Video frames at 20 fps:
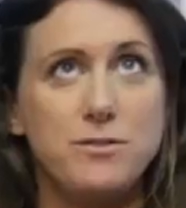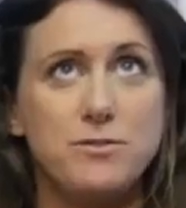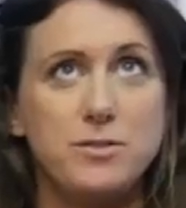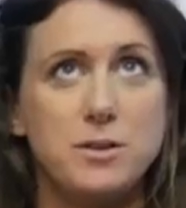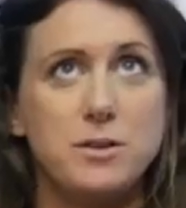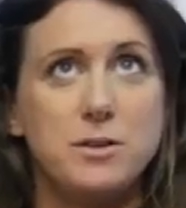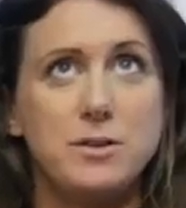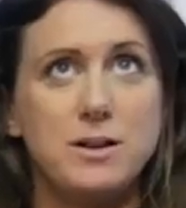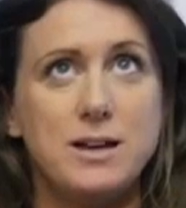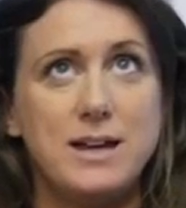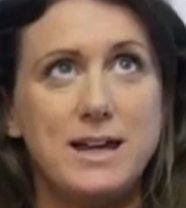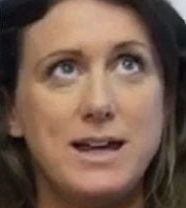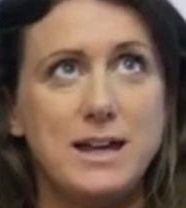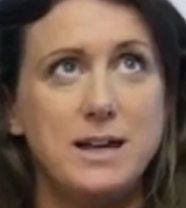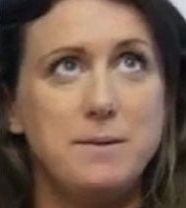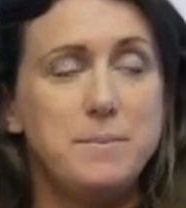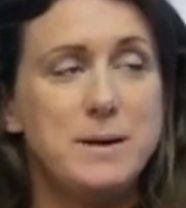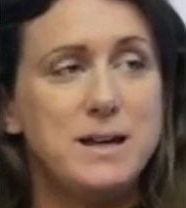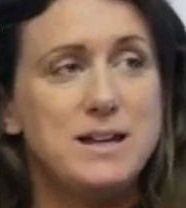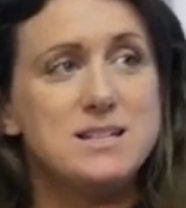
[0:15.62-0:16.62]
of the
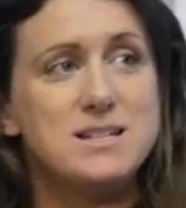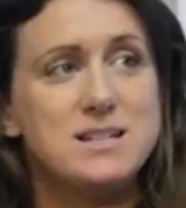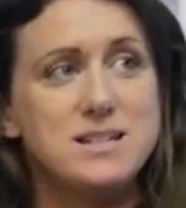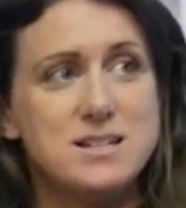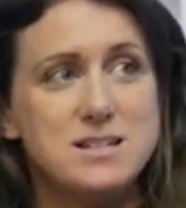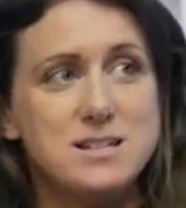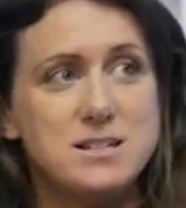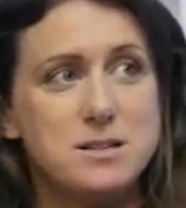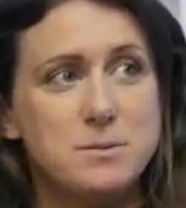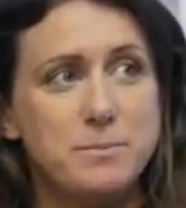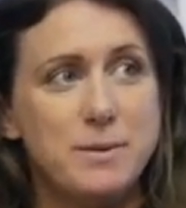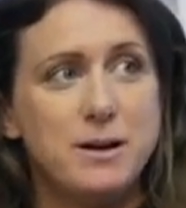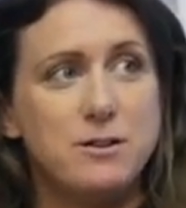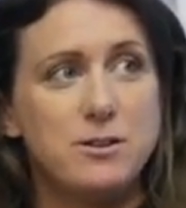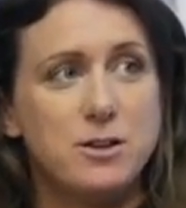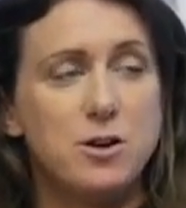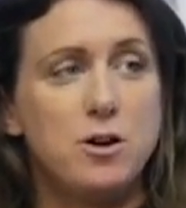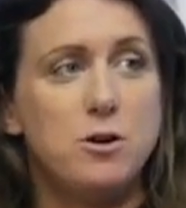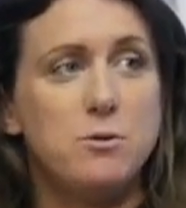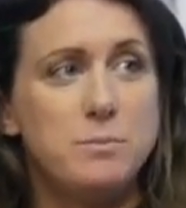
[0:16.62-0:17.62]
key pieces is about
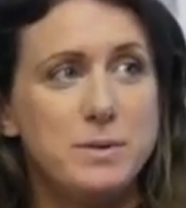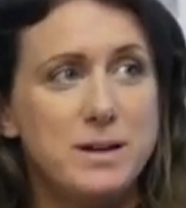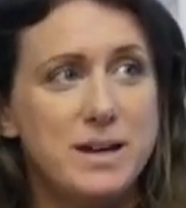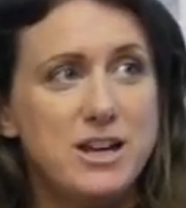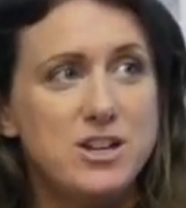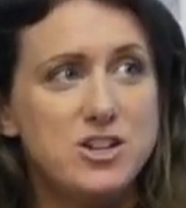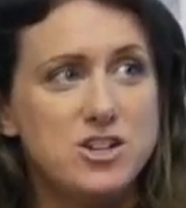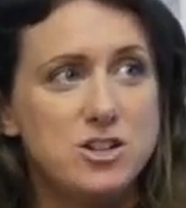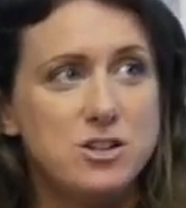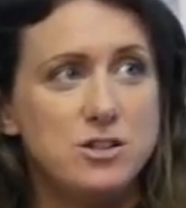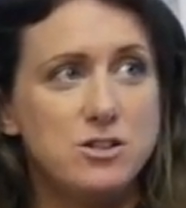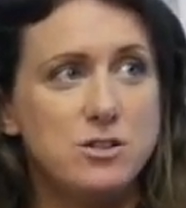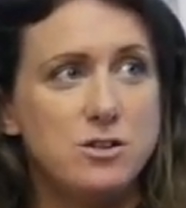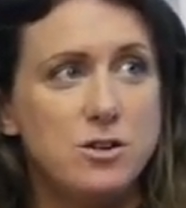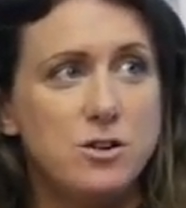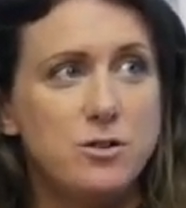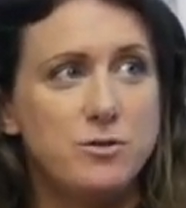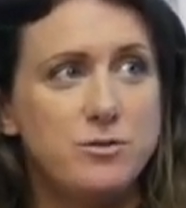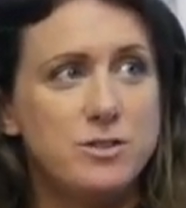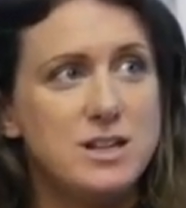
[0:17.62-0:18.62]
the combination
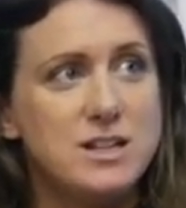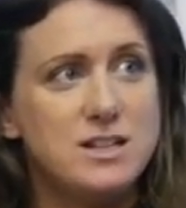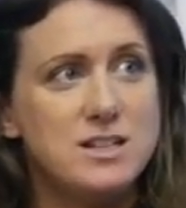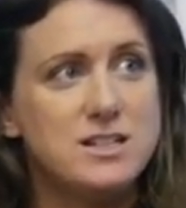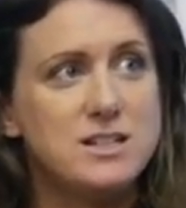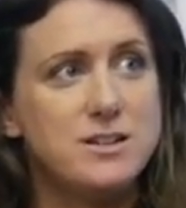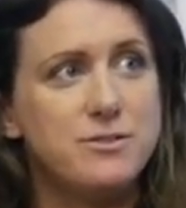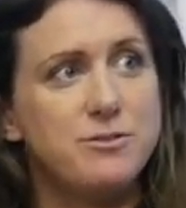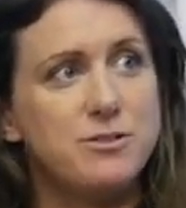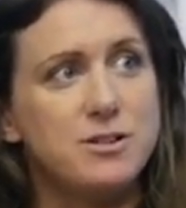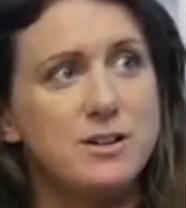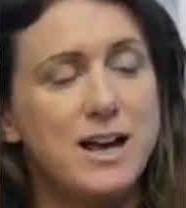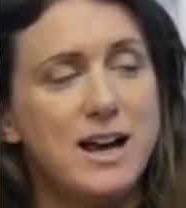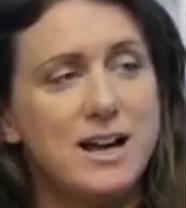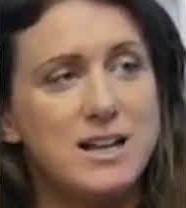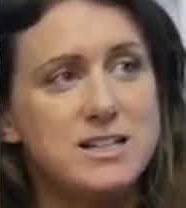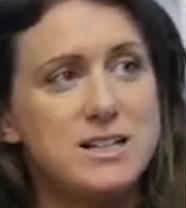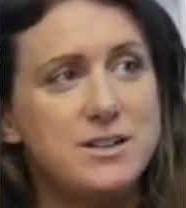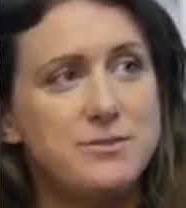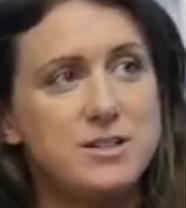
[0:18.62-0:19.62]
of these different
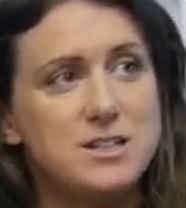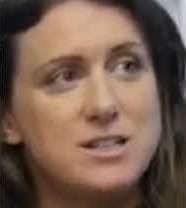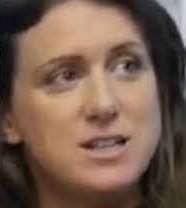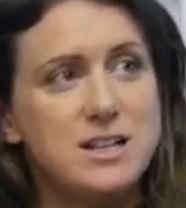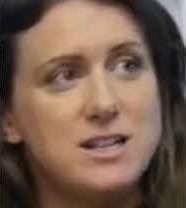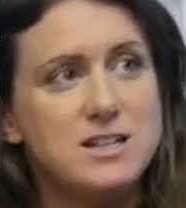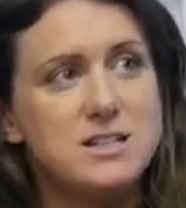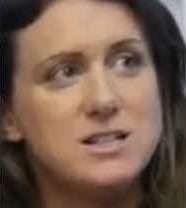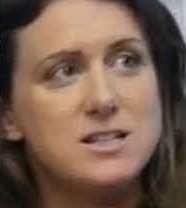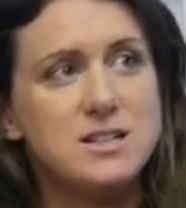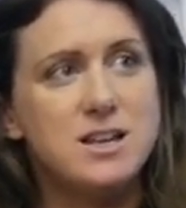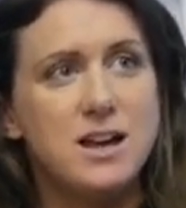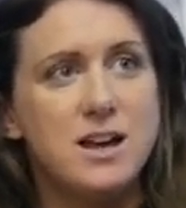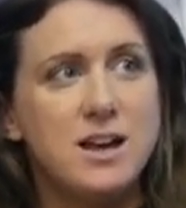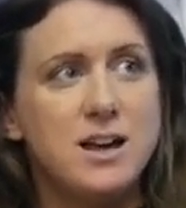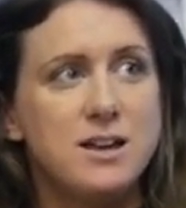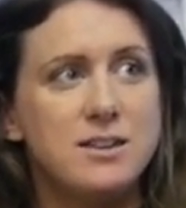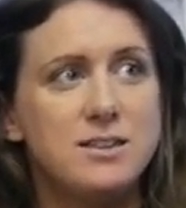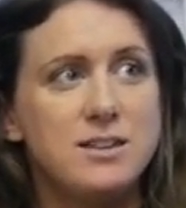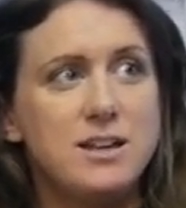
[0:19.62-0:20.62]
activities.
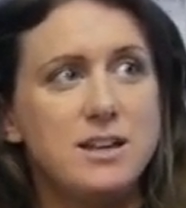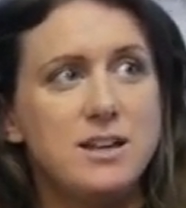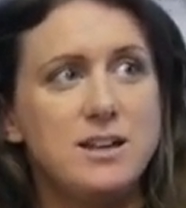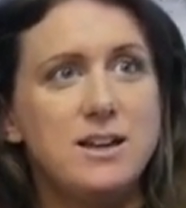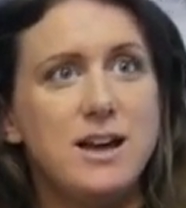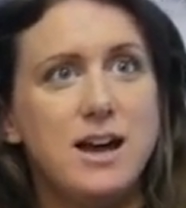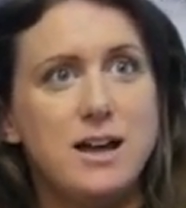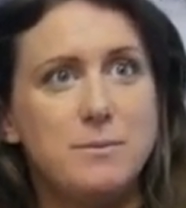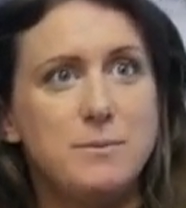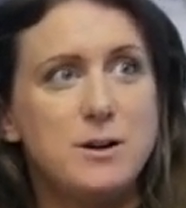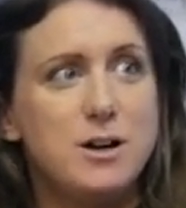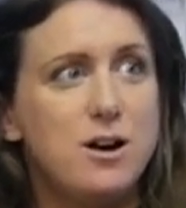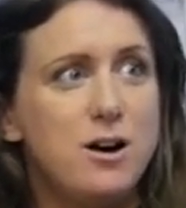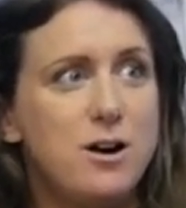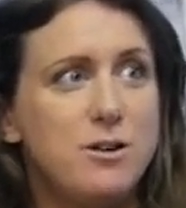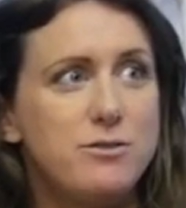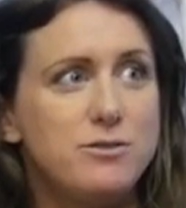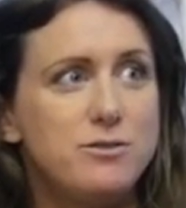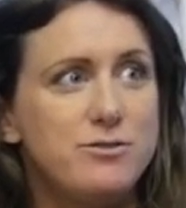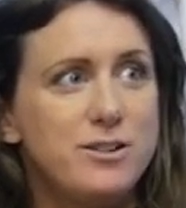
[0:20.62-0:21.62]
The Ellen
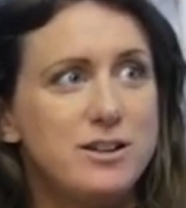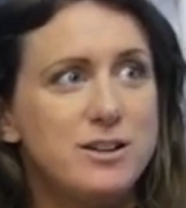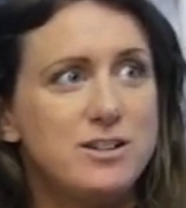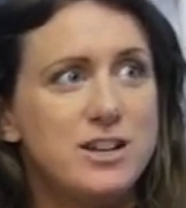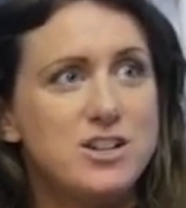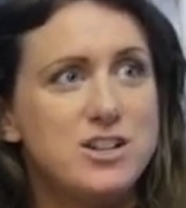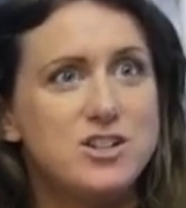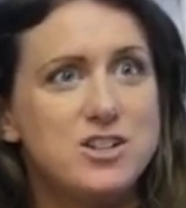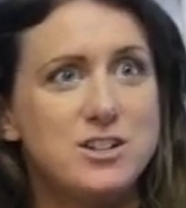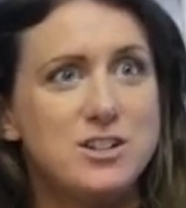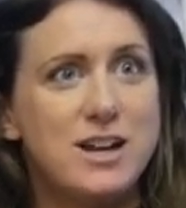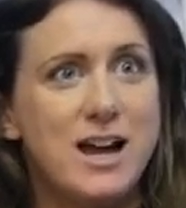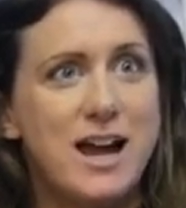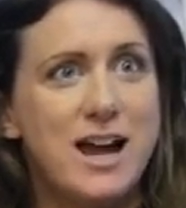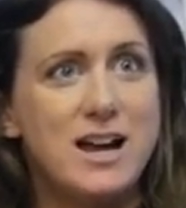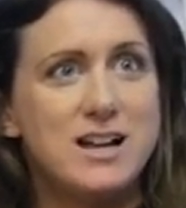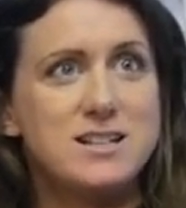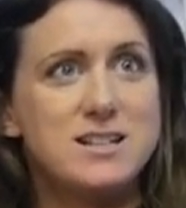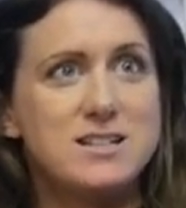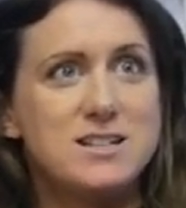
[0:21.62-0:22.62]
MacArthur Foundation
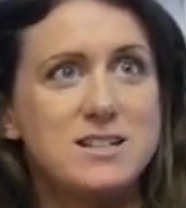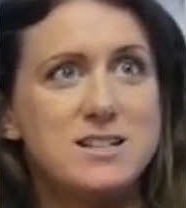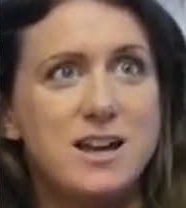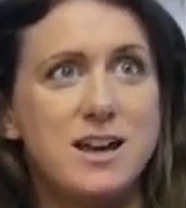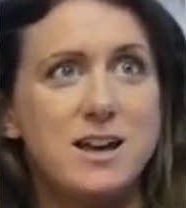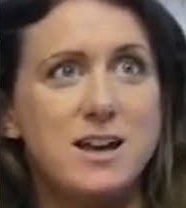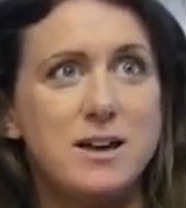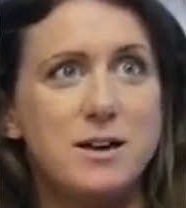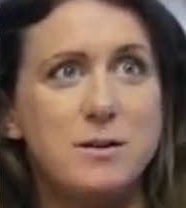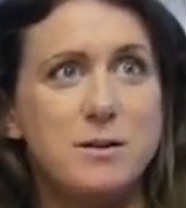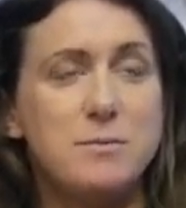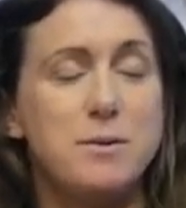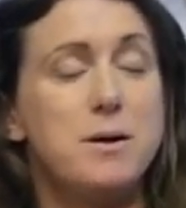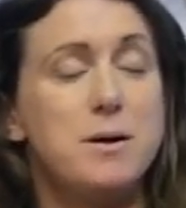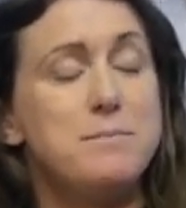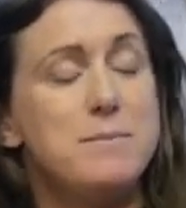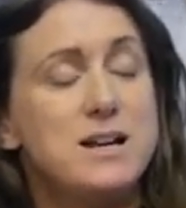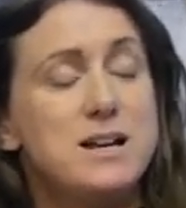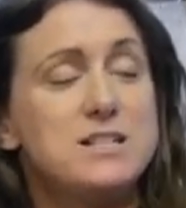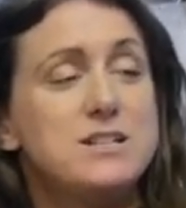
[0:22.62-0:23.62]
has a
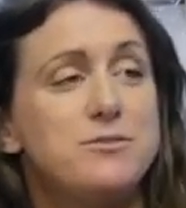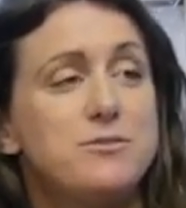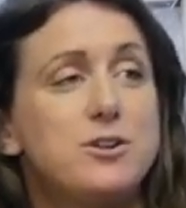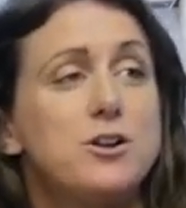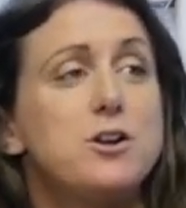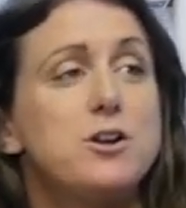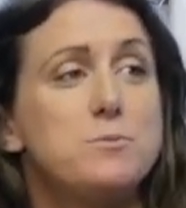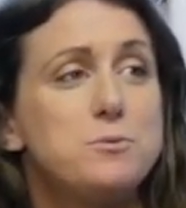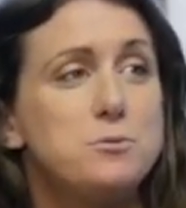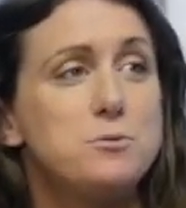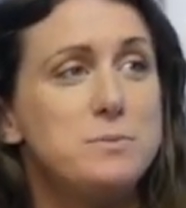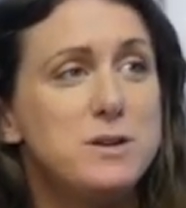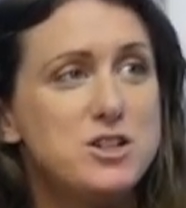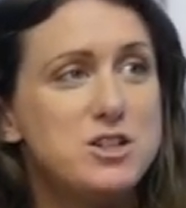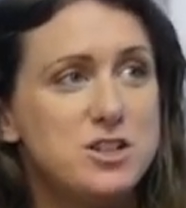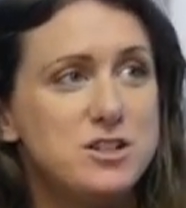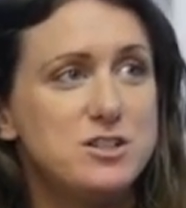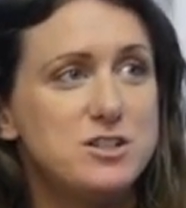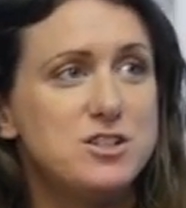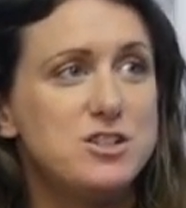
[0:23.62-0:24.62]
massive global
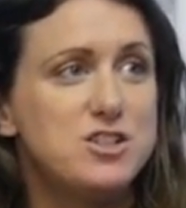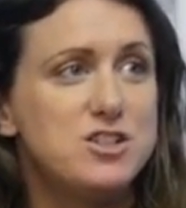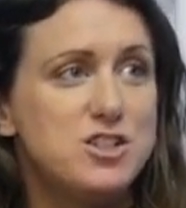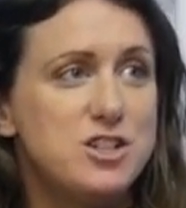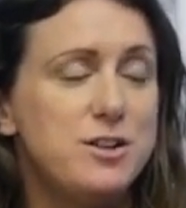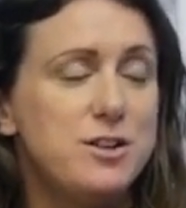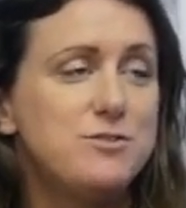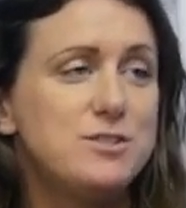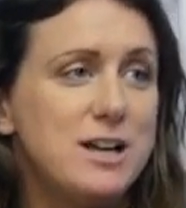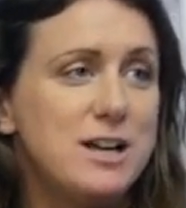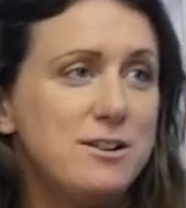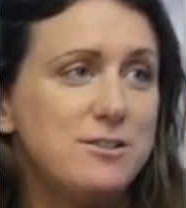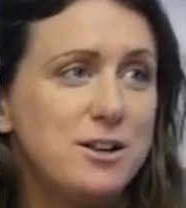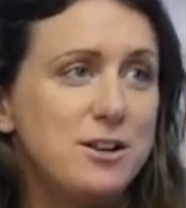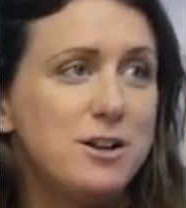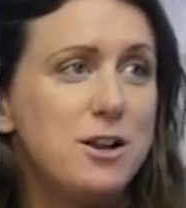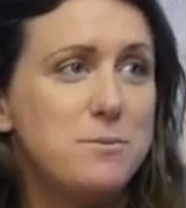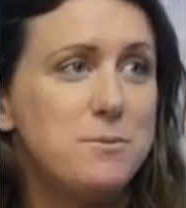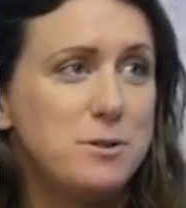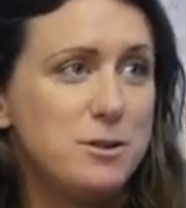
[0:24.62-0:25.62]
mission to shift how the
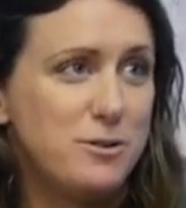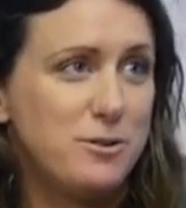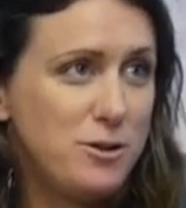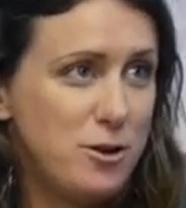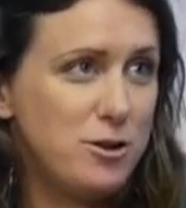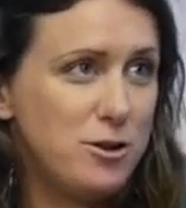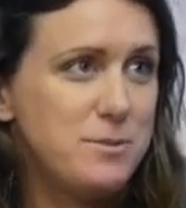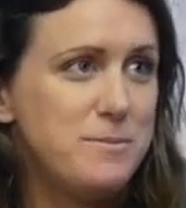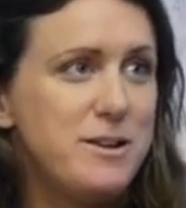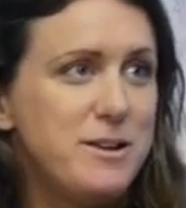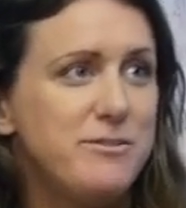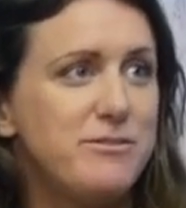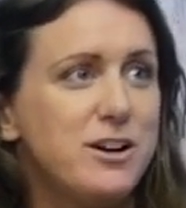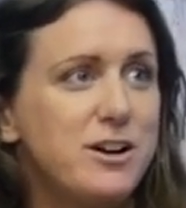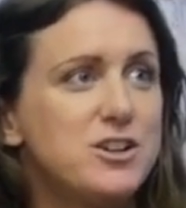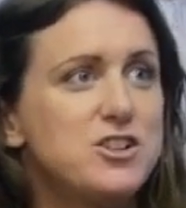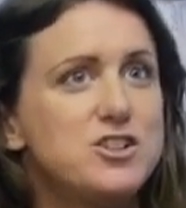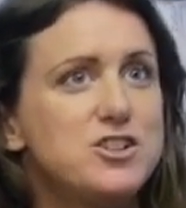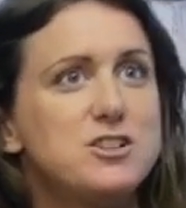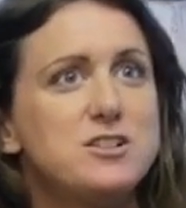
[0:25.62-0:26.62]
global economy
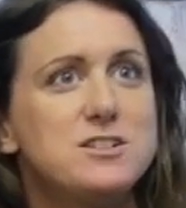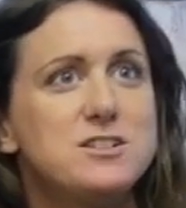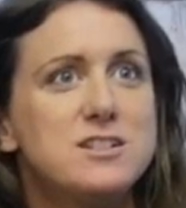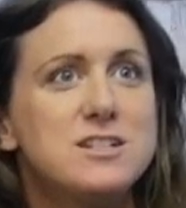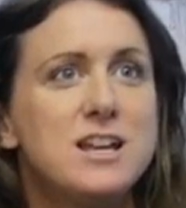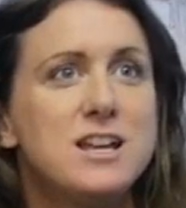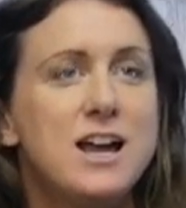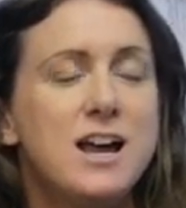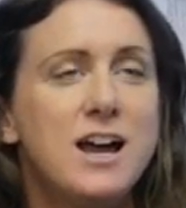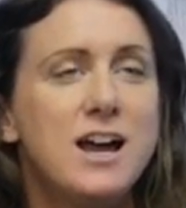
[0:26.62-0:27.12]
functions.